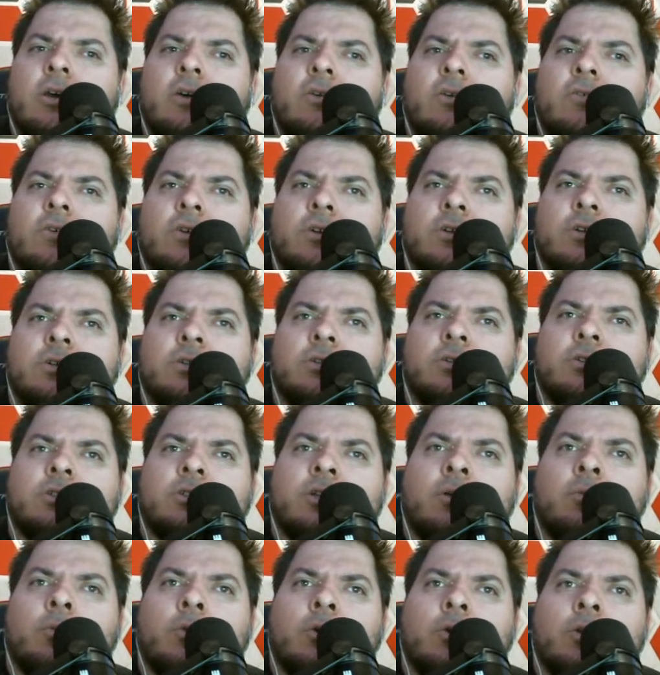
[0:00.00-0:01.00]
for
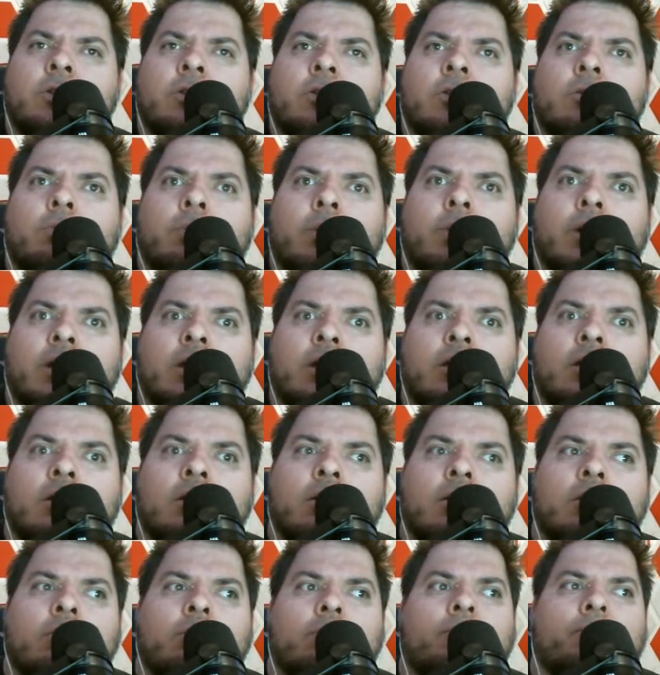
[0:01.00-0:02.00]
someone's
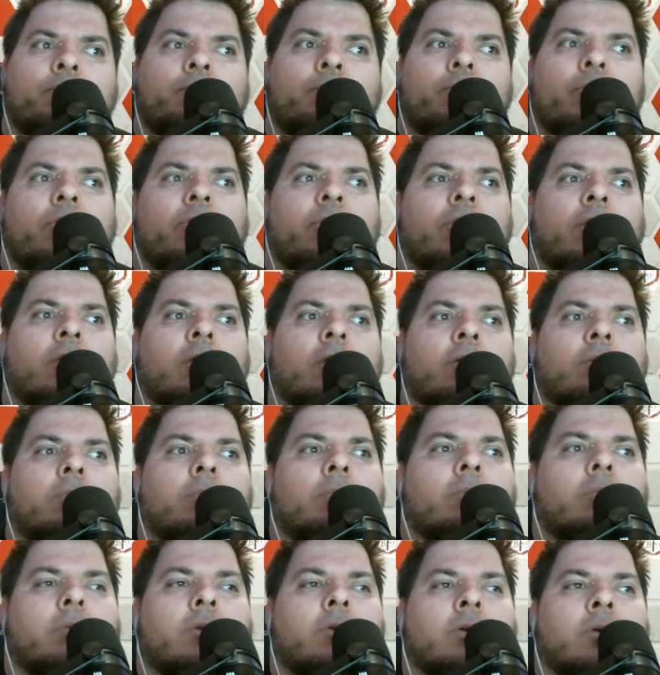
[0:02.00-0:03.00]
main
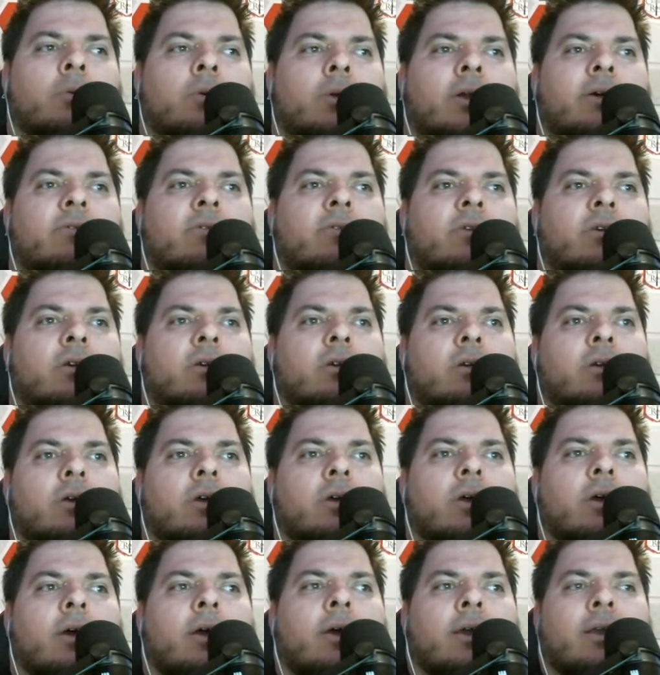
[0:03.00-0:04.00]
theme or whatever.
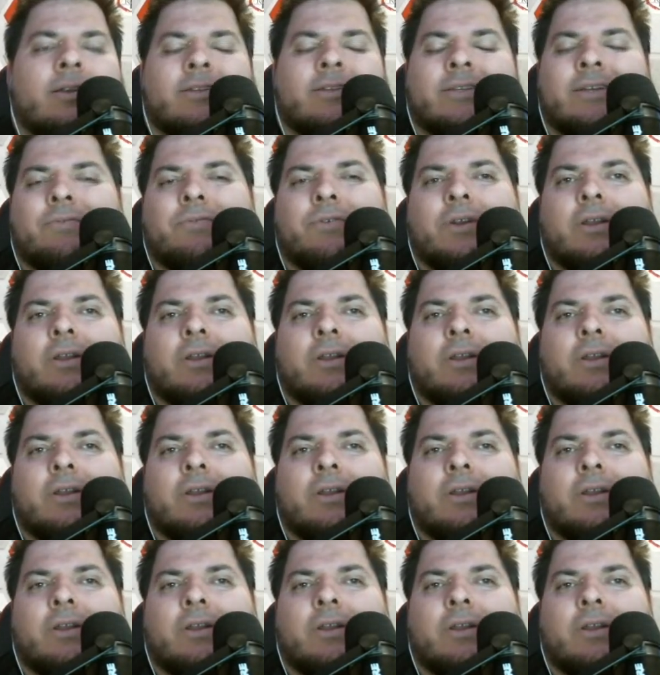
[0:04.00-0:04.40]
Because